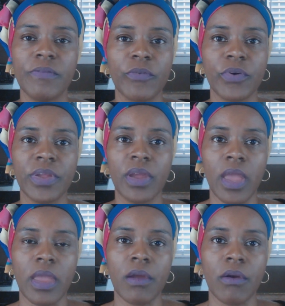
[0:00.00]
good for your
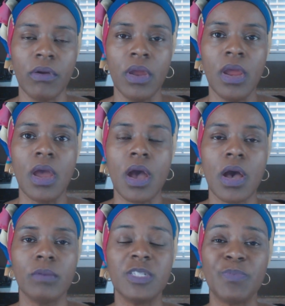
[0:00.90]
hair,
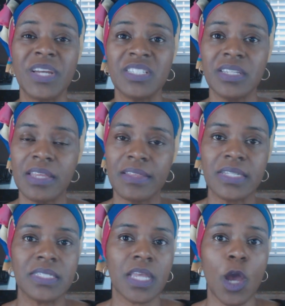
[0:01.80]
especially in
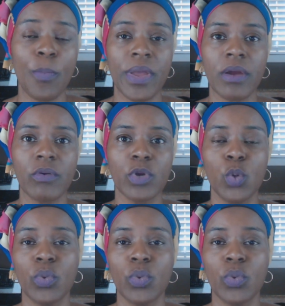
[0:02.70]
the scalp area.